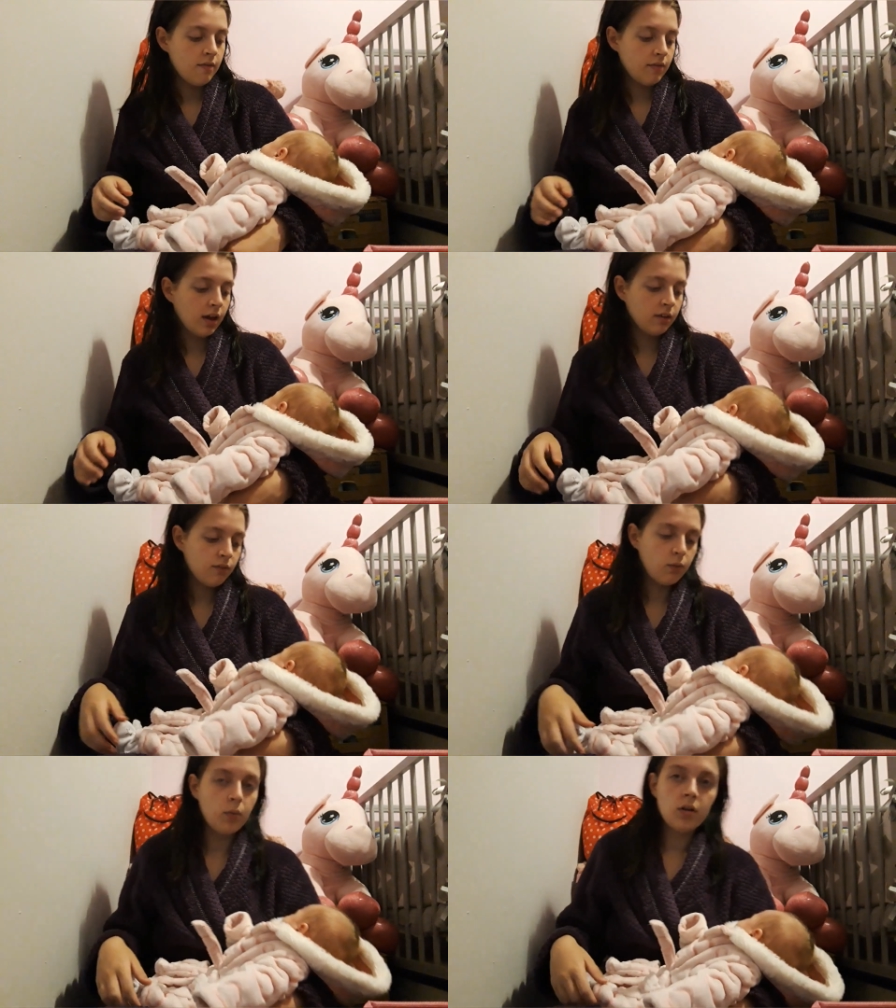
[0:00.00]

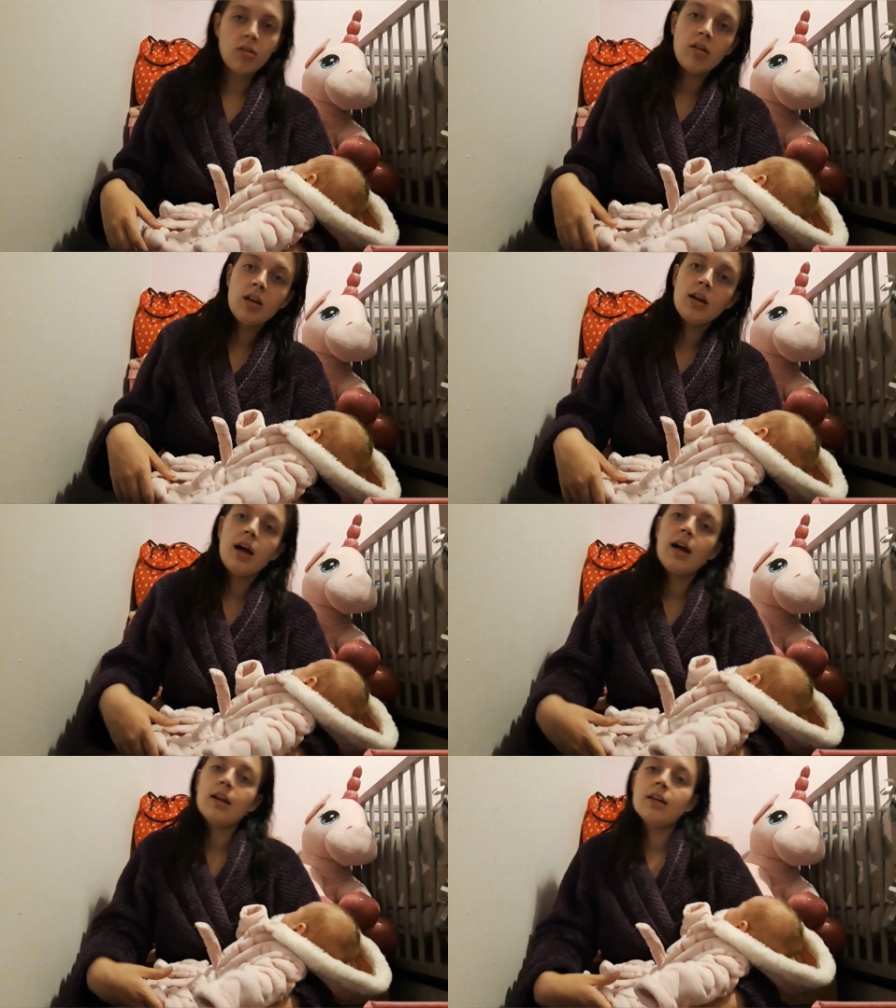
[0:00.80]
thanks for watching
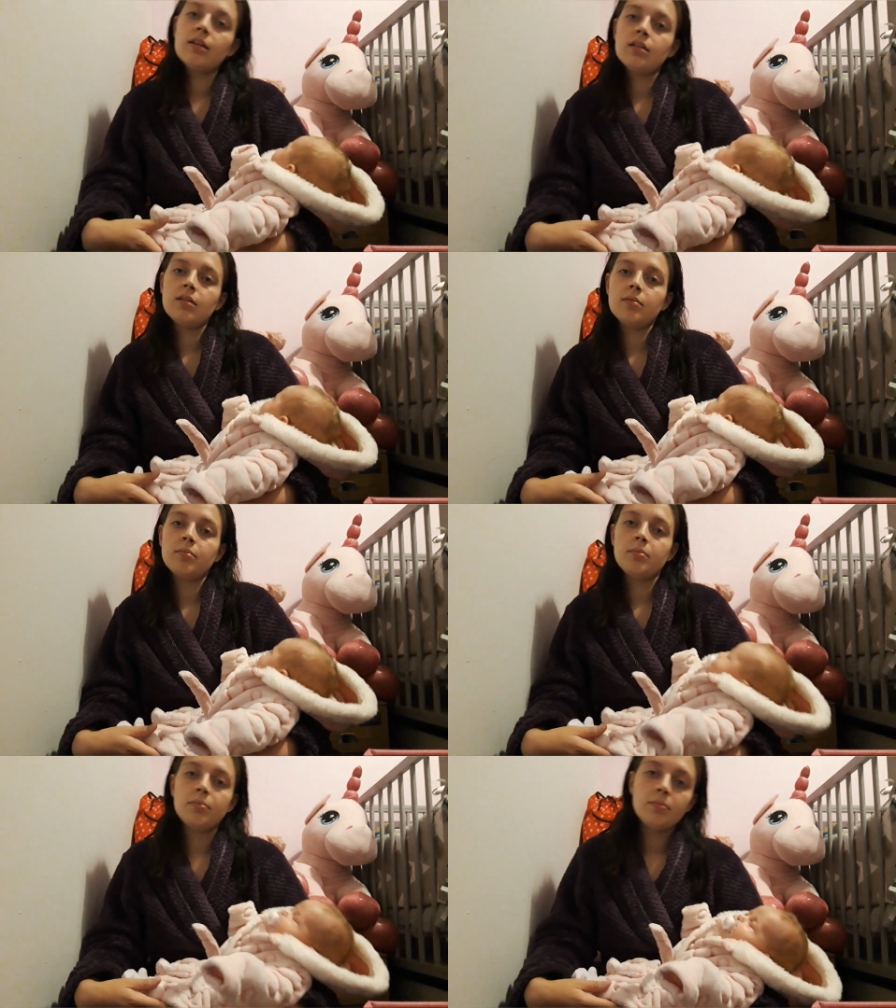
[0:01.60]
and
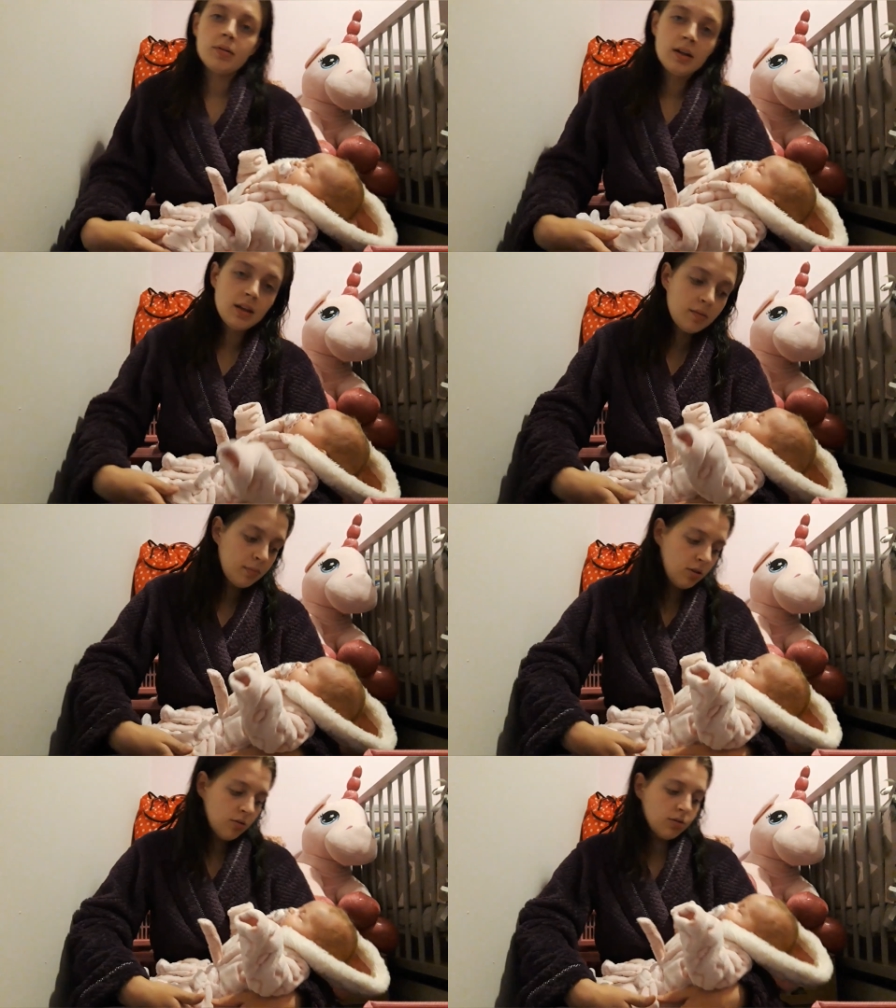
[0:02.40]
please
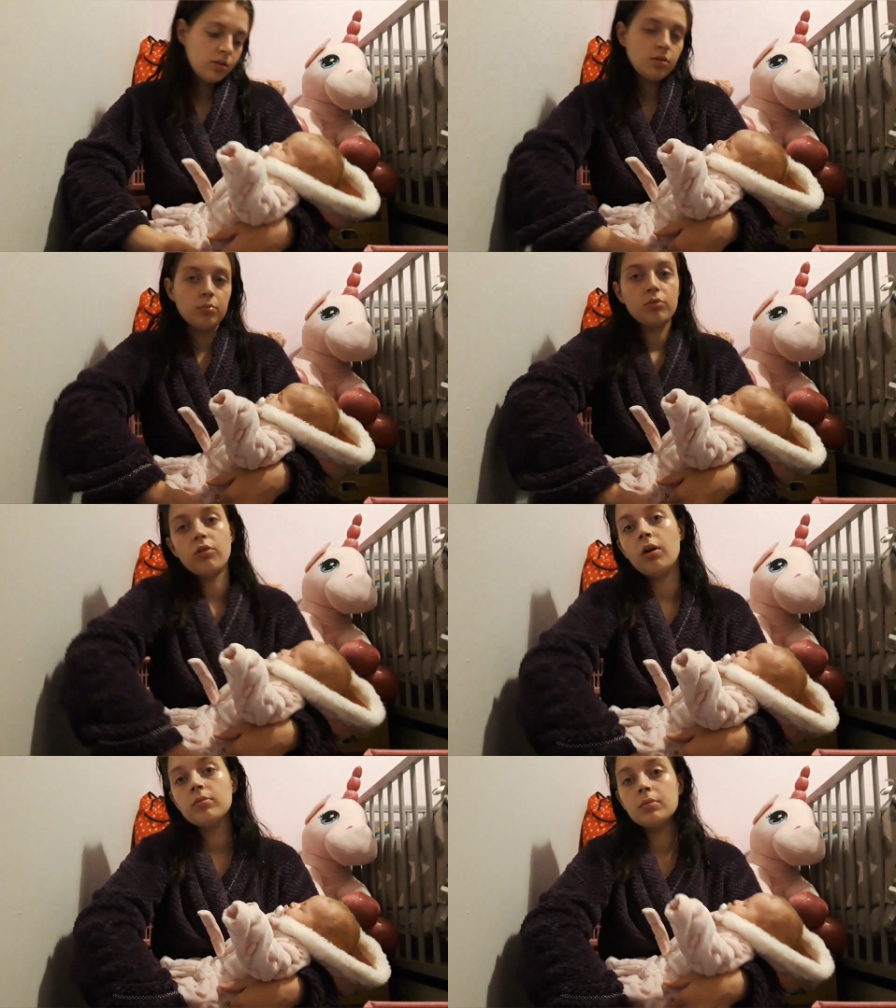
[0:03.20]
be sure to
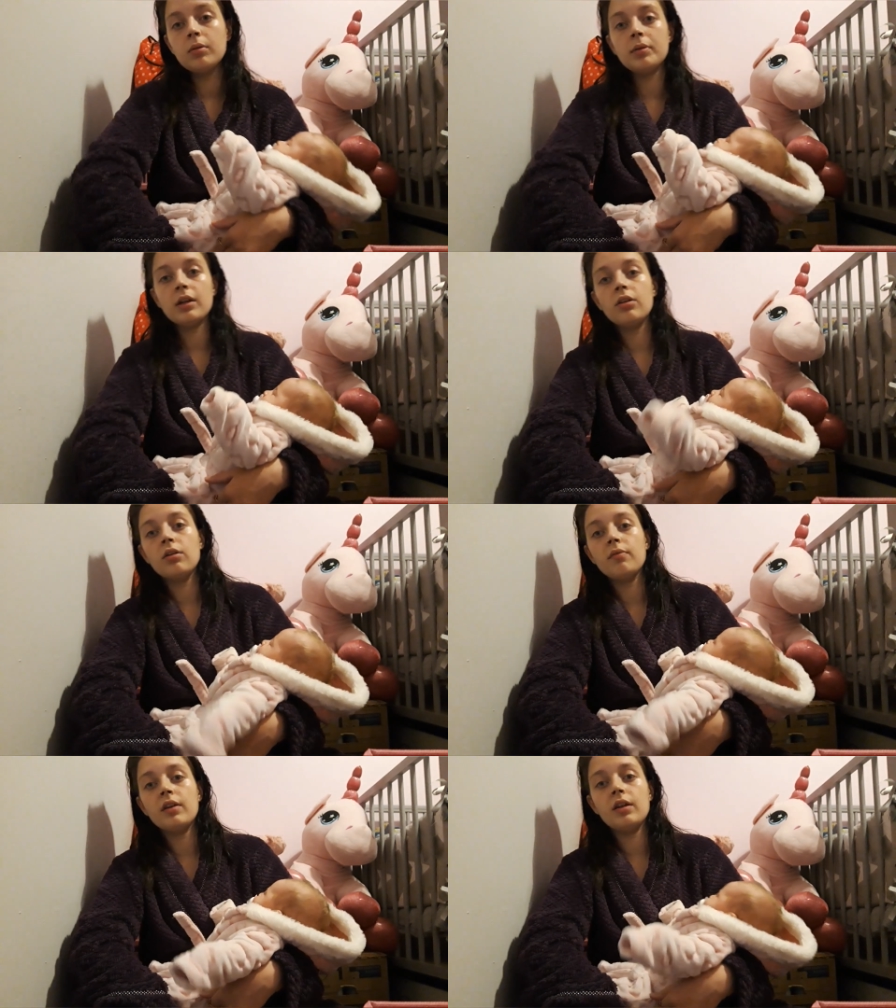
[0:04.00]
subscribe. There will be a
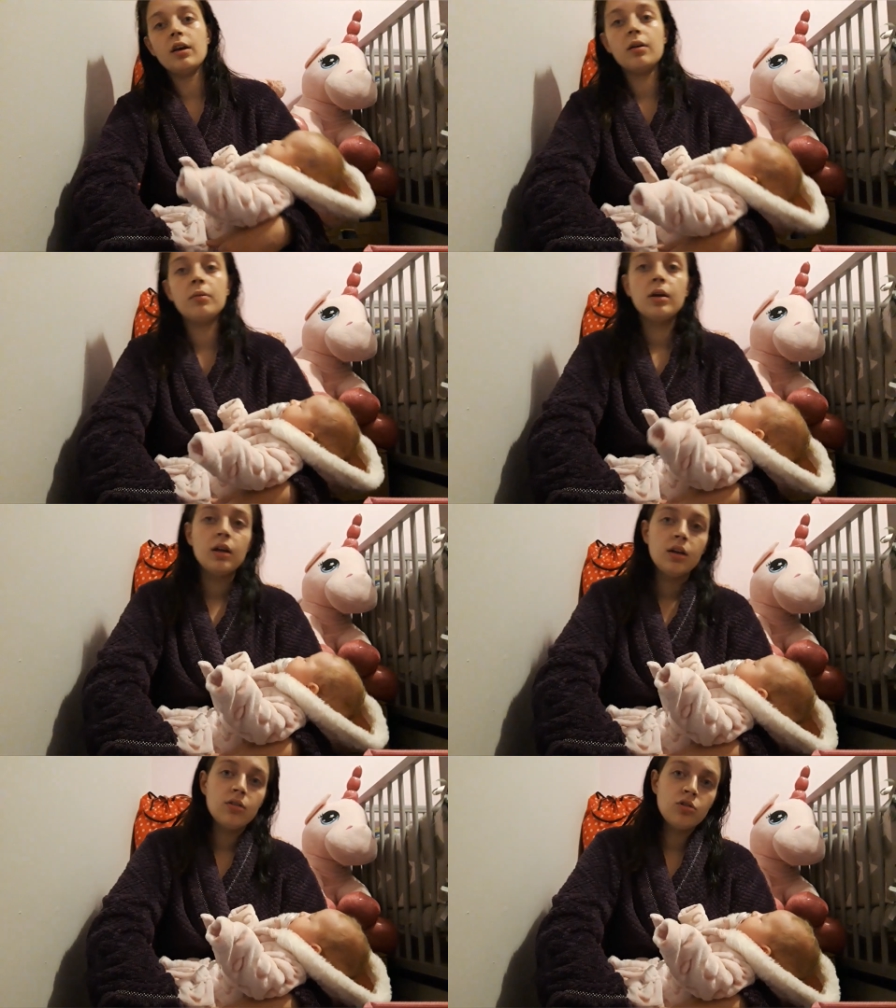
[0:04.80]
new video
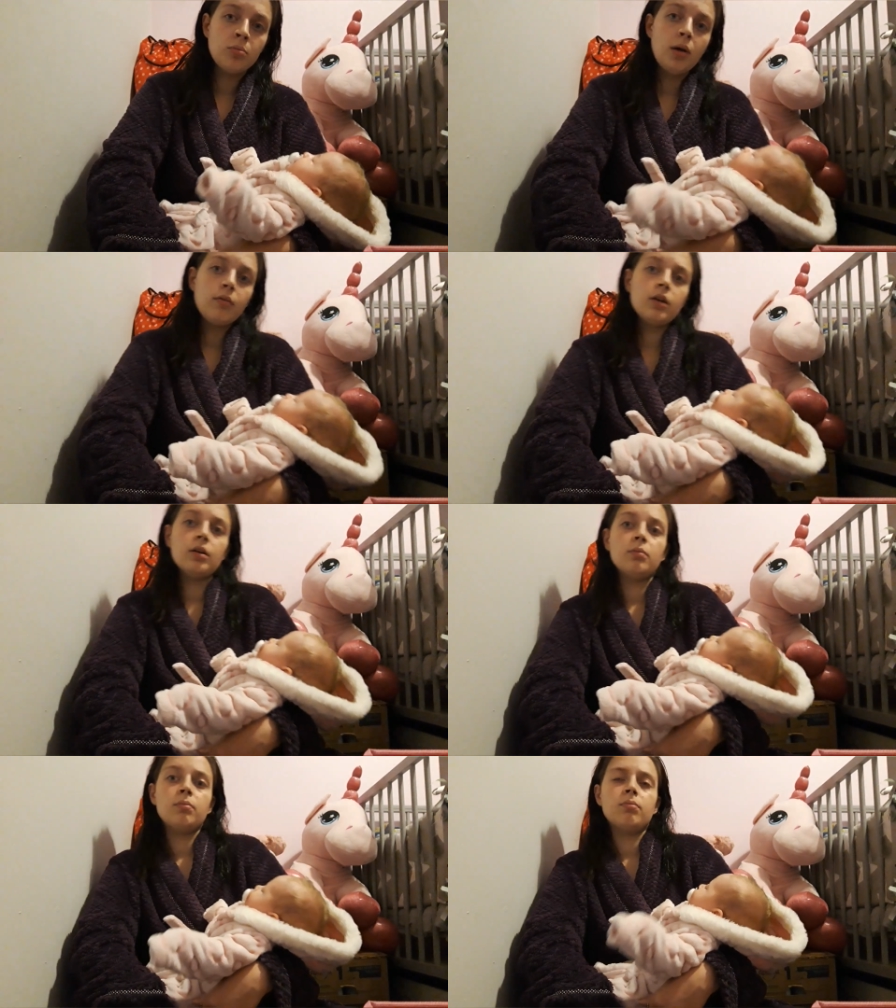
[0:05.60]

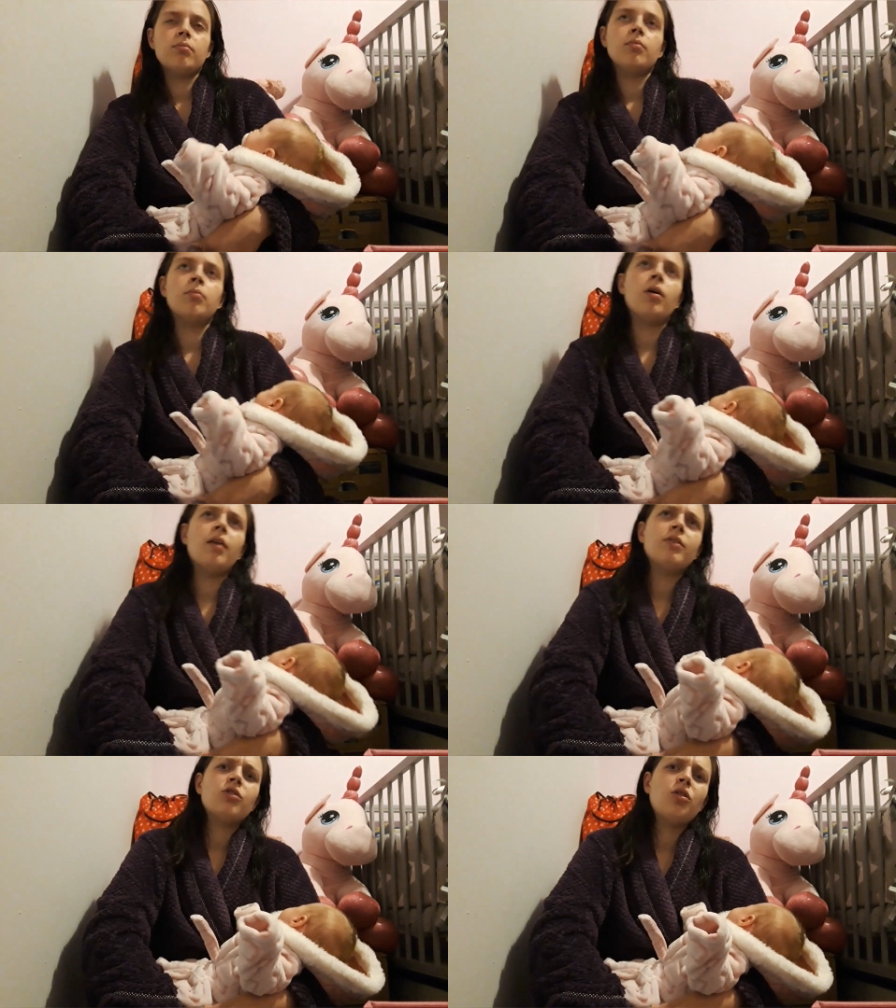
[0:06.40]
tomorrow,
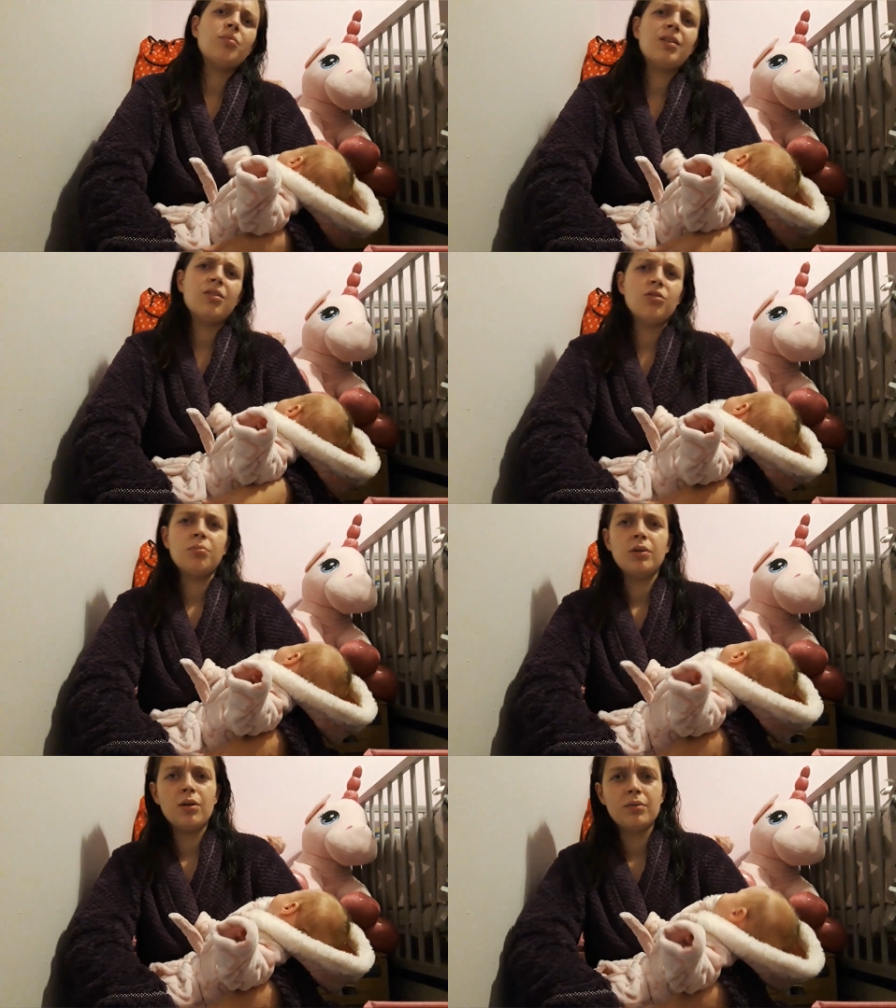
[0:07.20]
whatever time this is
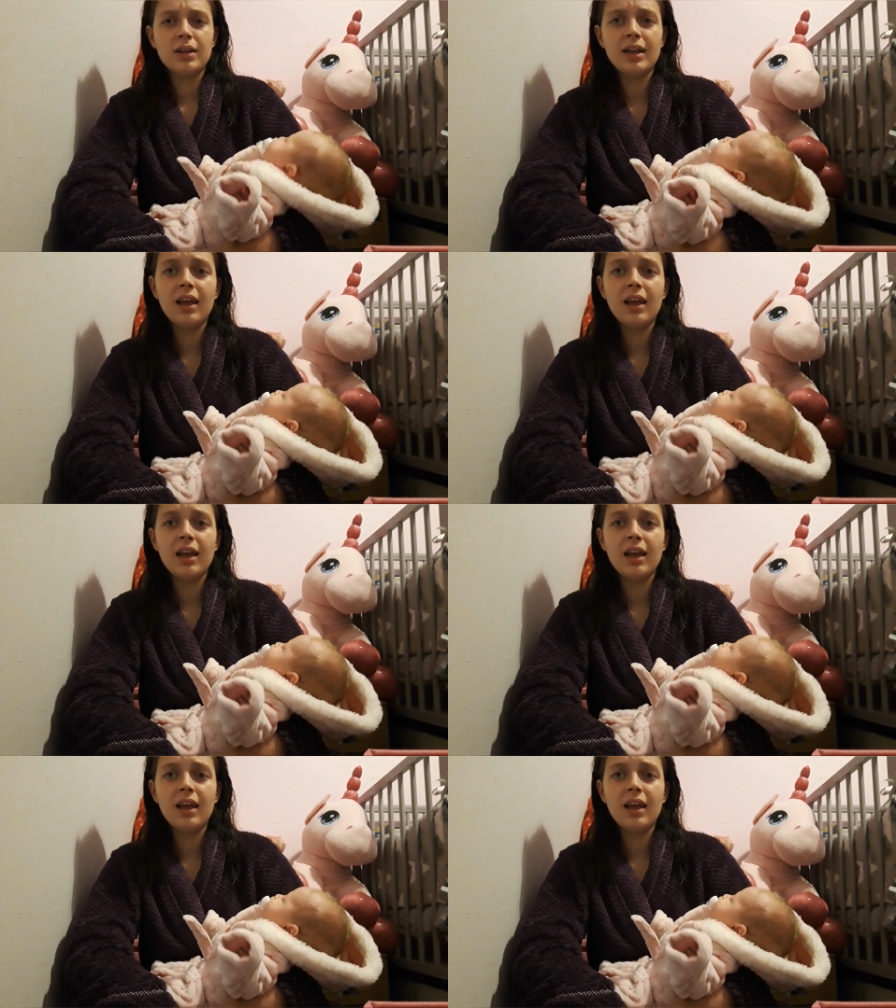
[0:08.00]
uploading.